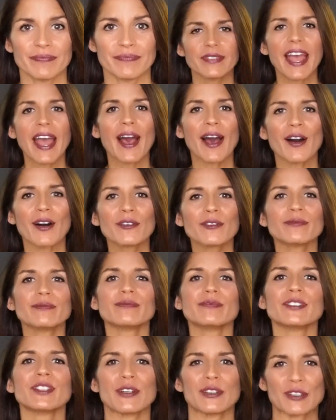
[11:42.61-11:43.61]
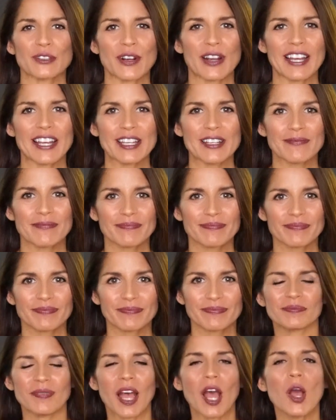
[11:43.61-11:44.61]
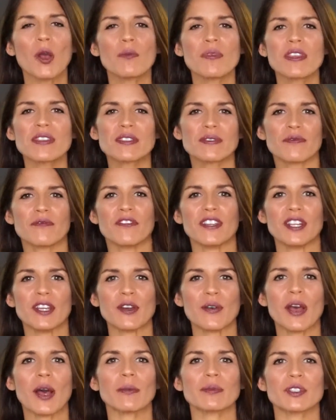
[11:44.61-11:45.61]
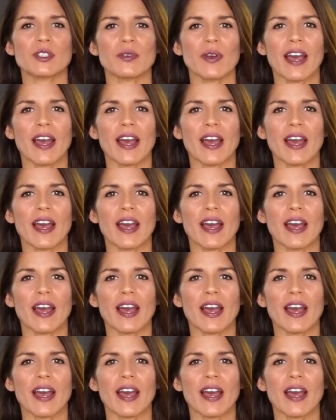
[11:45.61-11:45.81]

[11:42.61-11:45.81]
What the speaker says: Now, go try it. I hope this video helps you